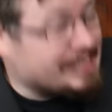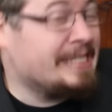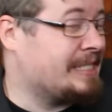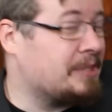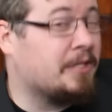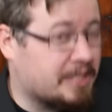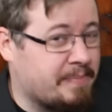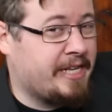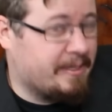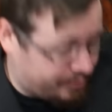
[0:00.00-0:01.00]
There's a lot to
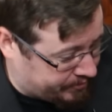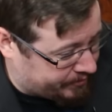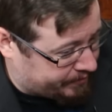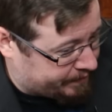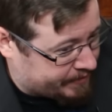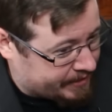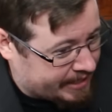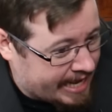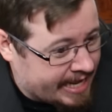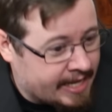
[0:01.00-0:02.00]
be improved,
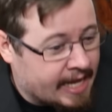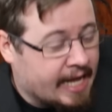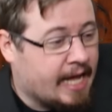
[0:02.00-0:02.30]
okay?